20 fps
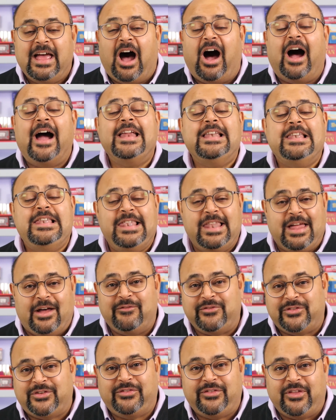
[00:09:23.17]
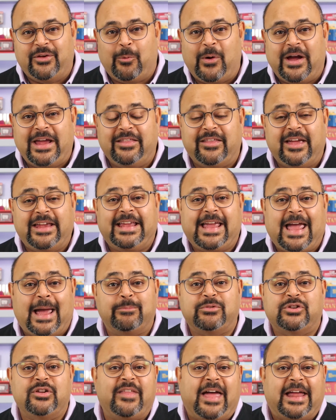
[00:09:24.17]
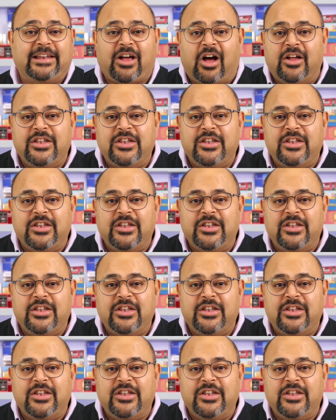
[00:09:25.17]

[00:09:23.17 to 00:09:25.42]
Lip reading: I loved the way they captured that